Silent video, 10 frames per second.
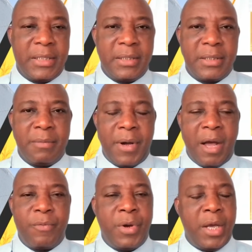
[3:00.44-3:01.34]
in
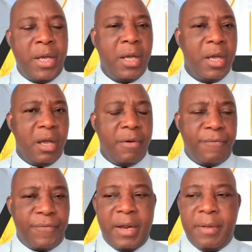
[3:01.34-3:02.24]
Zimbabwe.
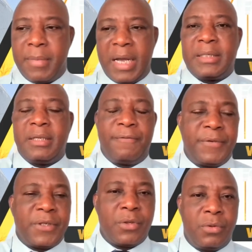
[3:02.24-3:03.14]
Very massive
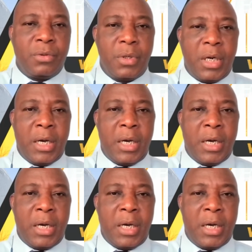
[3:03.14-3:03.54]
fiscal